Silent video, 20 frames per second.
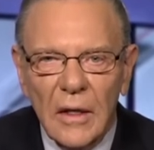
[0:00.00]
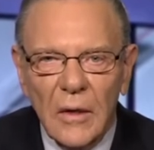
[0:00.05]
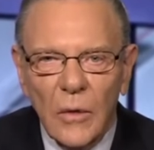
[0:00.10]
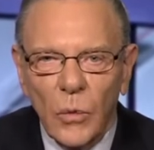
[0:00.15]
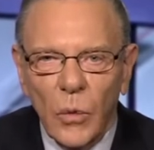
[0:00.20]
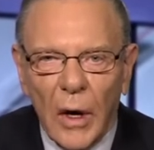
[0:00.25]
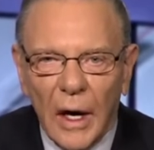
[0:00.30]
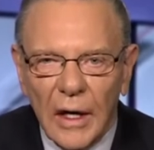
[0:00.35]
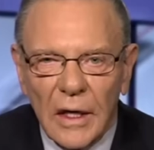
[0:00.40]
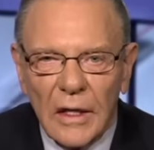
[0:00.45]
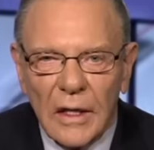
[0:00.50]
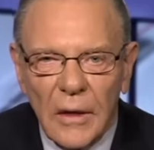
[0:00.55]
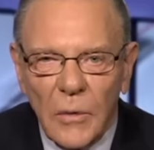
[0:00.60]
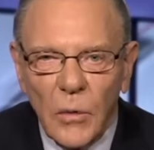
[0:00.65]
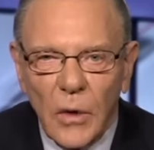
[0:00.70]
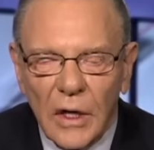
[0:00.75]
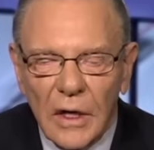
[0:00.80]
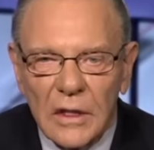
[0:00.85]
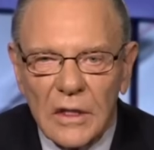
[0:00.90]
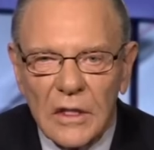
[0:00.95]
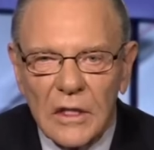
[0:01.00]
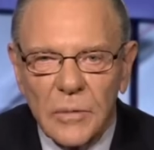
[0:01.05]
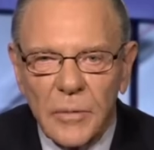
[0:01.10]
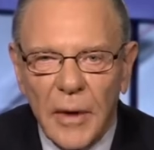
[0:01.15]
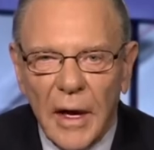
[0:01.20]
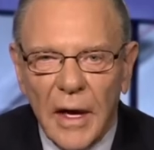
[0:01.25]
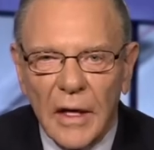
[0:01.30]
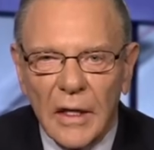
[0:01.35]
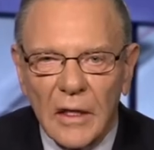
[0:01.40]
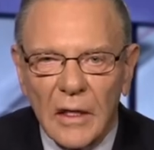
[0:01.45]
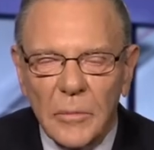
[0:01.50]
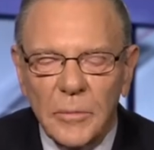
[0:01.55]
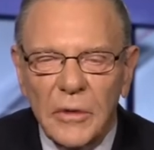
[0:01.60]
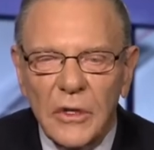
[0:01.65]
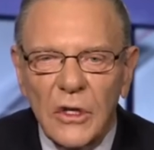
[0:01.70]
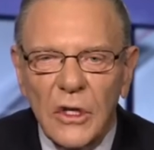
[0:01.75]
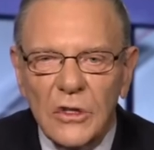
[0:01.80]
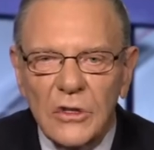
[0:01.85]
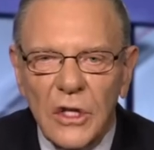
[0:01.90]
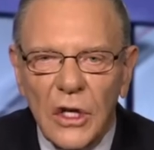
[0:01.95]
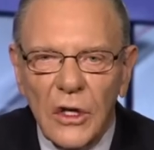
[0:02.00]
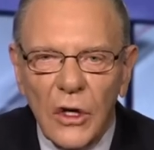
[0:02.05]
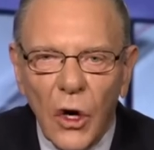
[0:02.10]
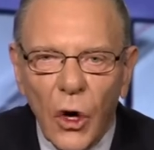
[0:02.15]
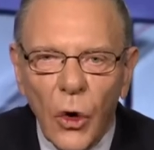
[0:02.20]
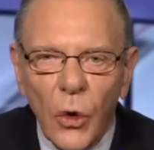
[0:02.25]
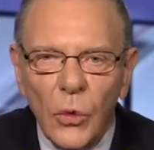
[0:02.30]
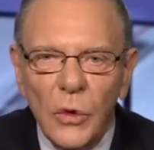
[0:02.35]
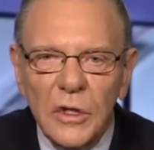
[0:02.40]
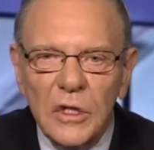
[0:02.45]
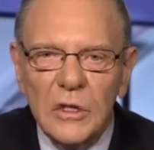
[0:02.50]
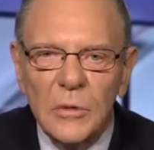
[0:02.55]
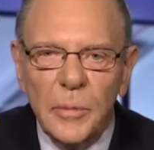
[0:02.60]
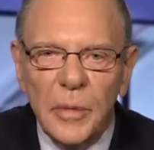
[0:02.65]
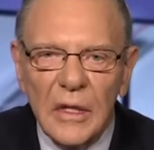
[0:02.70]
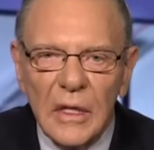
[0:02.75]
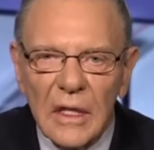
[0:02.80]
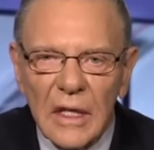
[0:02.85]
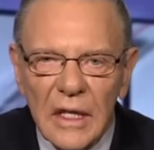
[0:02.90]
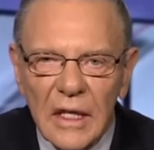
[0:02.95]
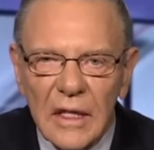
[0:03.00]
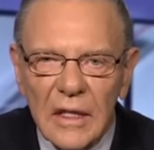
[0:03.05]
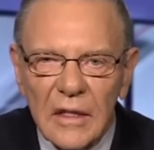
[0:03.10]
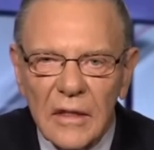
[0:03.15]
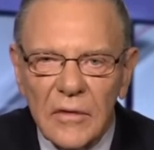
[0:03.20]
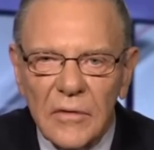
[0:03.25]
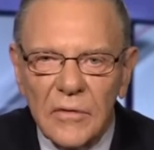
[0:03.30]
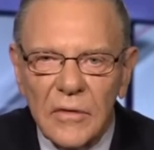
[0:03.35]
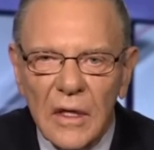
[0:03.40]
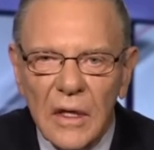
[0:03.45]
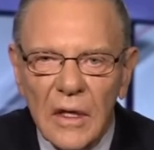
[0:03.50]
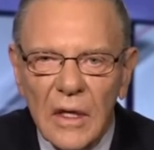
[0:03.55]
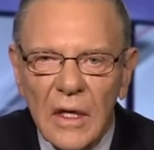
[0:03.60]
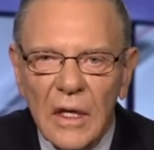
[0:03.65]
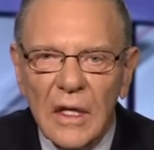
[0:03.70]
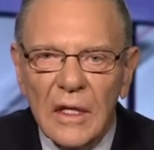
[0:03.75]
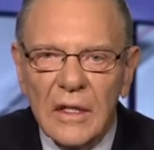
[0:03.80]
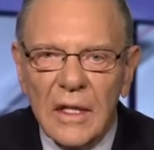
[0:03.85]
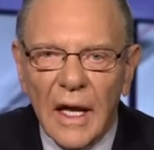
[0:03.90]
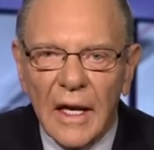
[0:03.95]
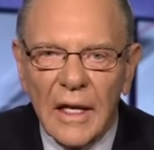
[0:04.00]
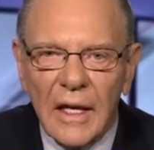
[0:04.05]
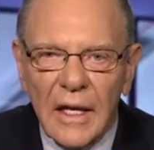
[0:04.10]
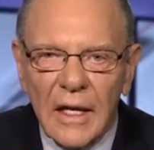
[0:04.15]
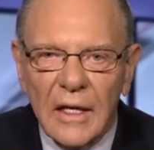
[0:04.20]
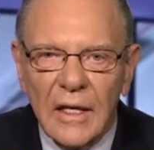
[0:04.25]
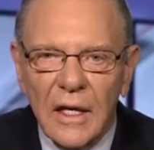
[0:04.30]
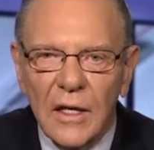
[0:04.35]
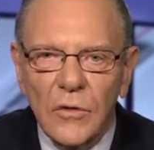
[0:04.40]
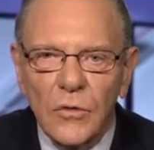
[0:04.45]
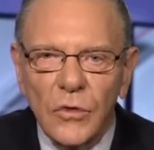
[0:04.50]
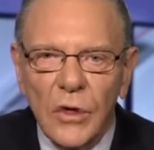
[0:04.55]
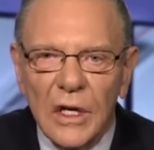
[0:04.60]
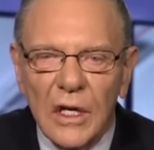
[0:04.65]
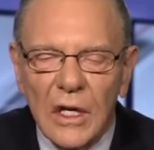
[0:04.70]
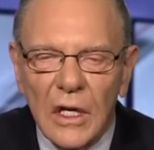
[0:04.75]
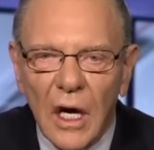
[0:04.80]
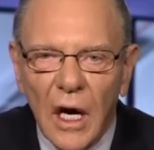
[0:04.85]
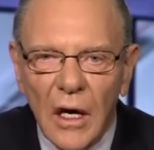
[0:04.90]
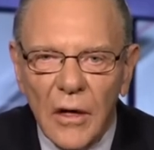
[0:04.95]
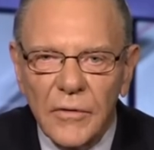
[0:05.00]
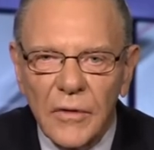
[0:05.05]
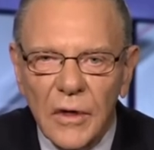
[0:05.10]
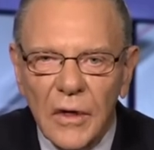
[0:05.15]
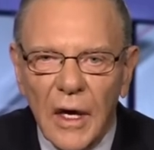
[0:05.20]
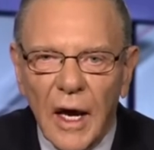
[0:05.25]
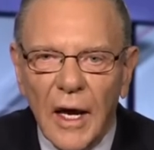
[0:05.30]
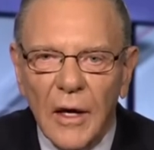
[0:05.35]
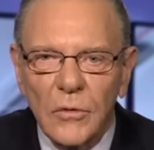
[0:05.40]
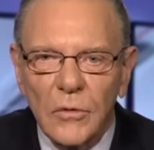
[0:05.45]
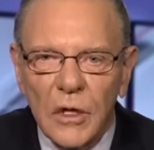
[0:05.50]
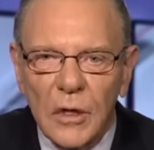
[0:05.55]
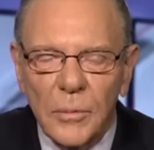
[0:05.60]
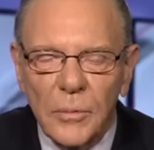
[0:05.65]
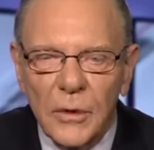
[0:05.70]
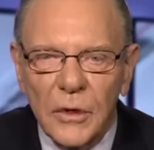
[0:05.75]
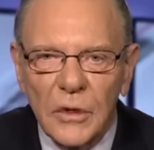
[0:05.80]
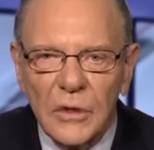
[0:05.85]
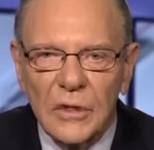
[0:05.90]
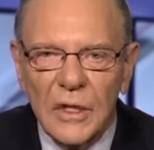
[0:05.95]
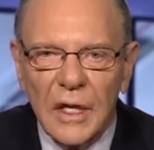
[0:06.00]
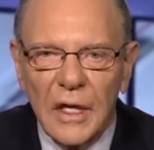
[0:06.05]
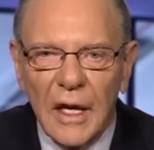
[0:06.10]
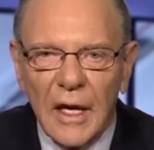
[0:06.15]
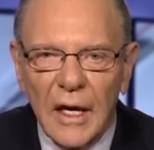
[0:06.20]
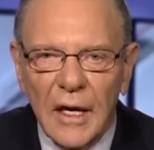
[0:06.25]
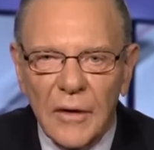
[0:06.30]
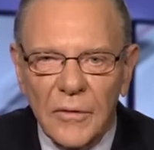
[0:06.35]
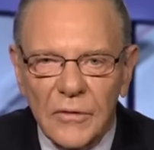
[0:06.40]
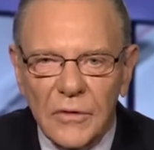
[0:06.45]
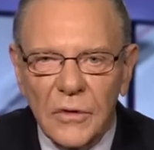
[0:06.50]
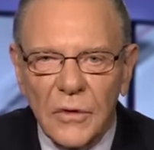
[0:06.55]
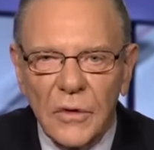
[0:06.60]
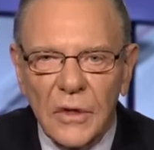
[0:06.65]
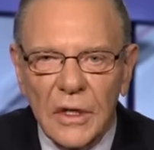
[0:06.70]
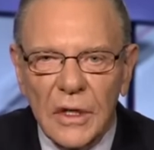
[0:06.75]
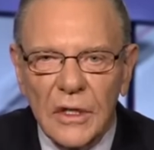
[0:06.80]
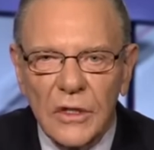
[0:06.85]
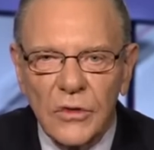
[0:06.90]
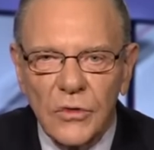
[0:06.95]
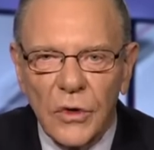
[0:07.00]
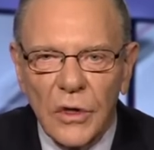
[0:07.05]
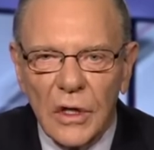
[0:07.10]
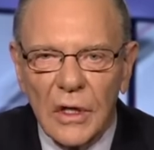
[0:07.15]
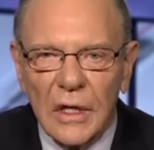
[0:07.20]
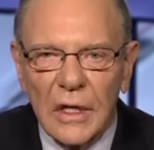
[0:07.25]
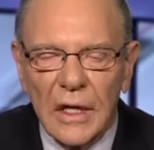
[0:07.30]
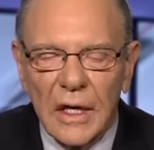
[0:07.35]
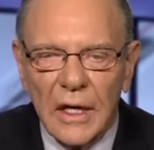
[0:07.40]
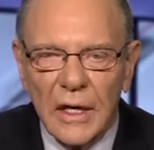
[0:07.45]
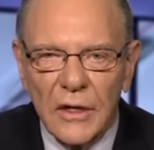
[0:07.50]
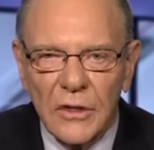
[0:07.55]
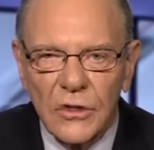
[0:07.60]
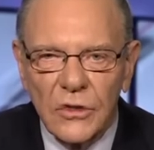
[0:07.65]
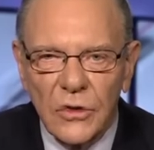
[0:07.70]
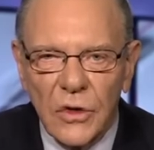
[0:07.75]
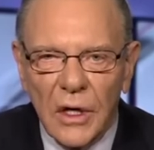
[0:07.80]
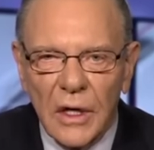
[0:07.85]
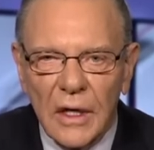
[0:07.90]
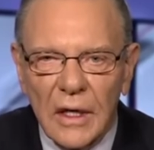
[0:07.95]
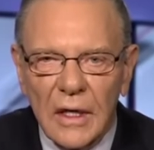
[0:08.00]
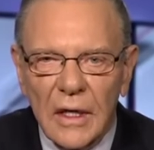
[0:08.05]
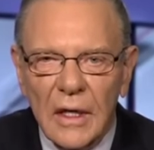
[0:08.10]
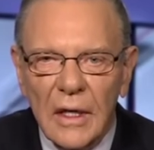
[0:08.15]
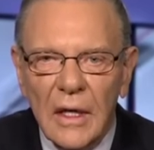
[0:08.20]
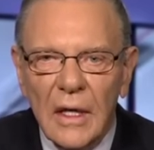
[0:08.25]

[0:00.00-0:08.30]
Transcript: Why didn't he want to dismantle it? Because he always believed that he can recover and rebuild it after an Israeli airstrike.